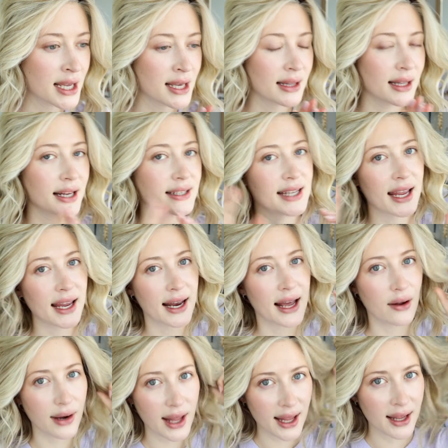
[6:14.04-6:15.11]
Then I take it
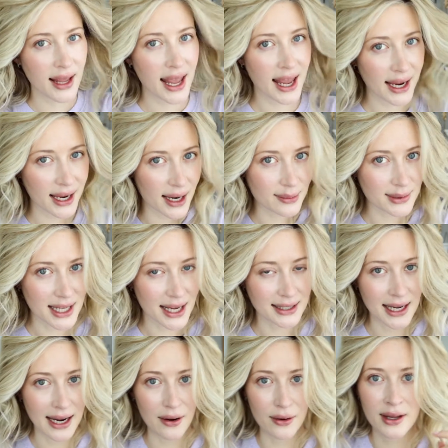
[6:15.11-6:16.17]
out, hang it upside
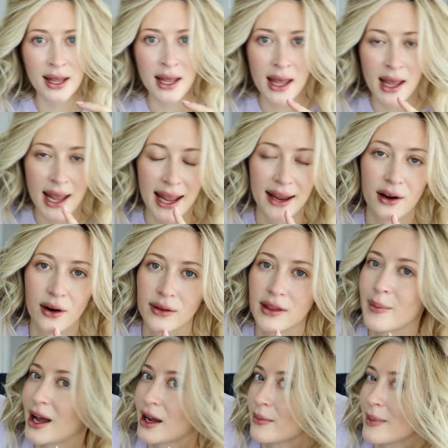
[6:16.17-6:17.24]
down, hang it on the
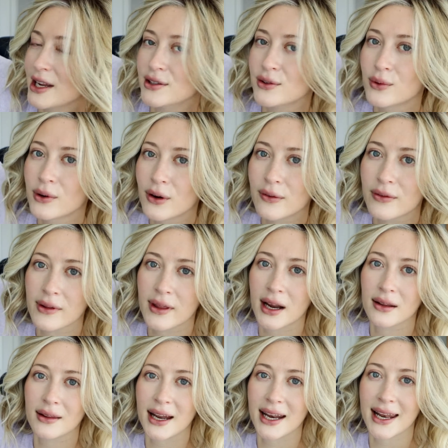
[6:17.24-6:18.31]
back of my door over
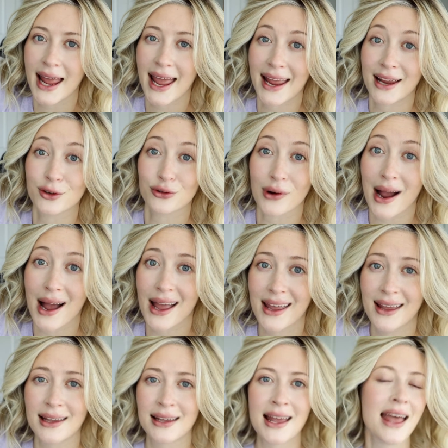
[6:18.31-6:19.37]
there, let it hang
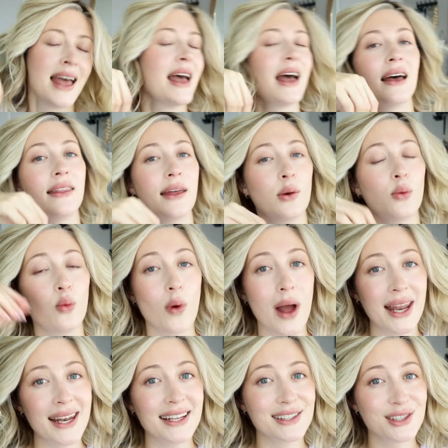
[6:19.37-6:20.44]
dry. And then
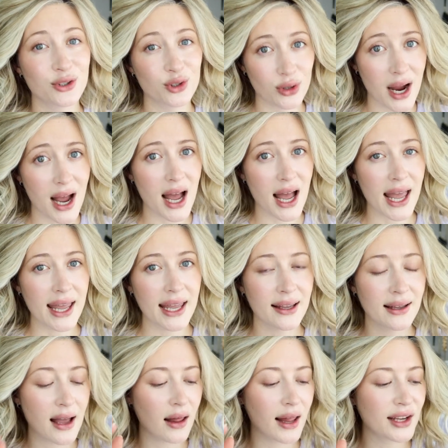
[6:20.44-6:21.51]
when it's dry,
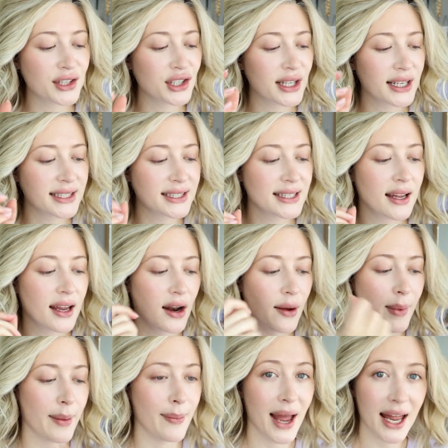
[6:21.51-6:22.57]
I'll actually stick it on
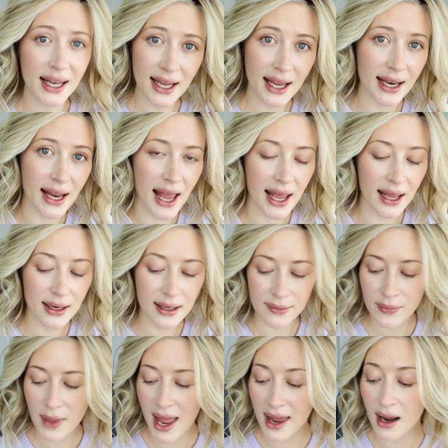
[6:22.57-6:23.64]
my mannequin head
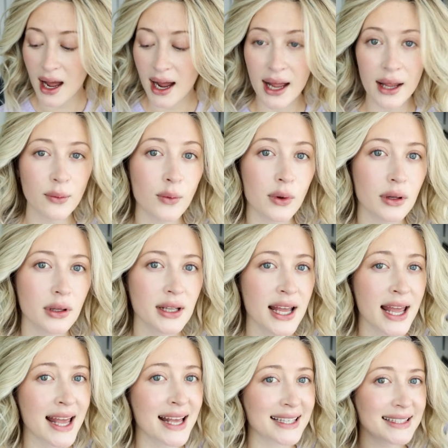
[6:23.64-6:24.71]
and I will
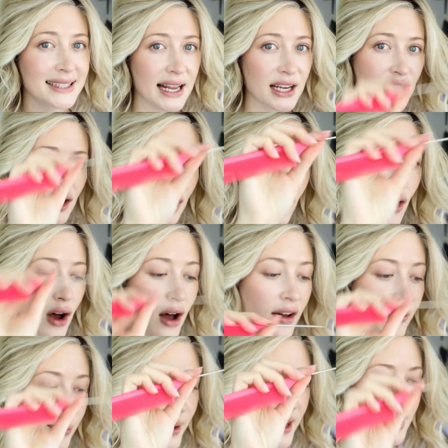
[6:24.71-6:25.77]
section
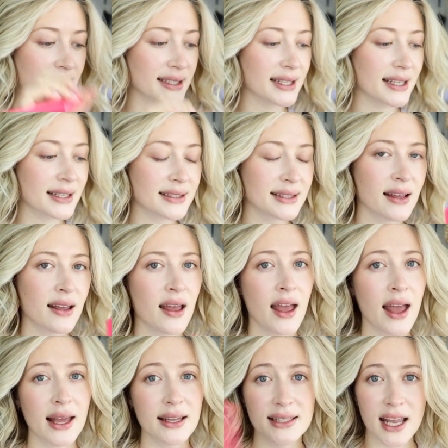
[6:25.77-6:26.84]
off pieces
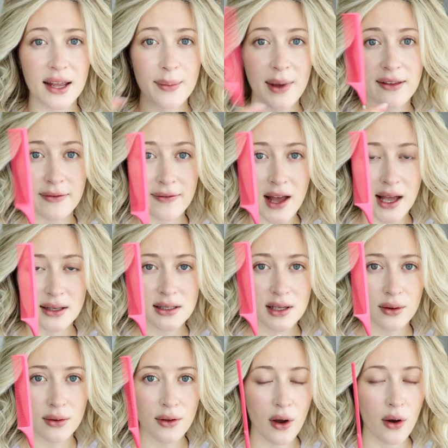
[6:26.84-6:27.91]
and take my fine
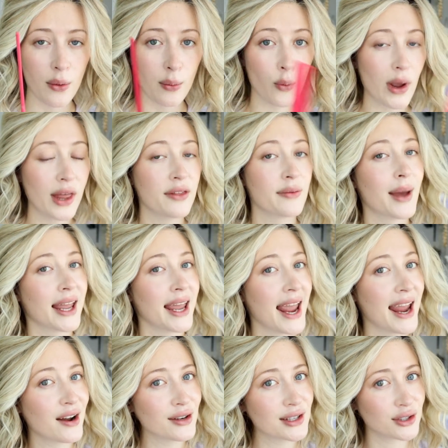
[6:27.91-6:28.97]
tooth comb with my
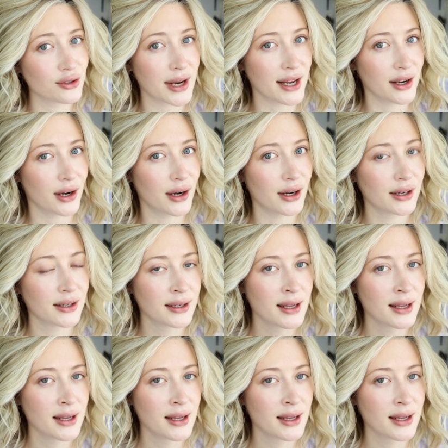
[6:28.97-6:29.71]
hair straightener.